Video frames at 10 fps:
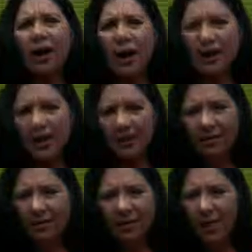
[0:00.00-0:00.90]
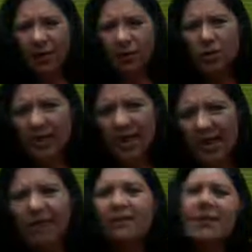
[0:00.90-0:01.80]
I think I don't see
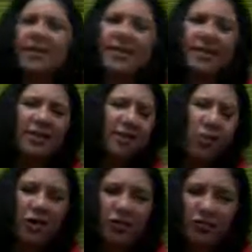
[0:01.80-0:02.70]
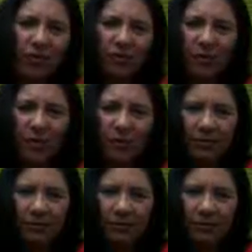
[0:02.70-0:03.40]
any hurdles at this point of time now.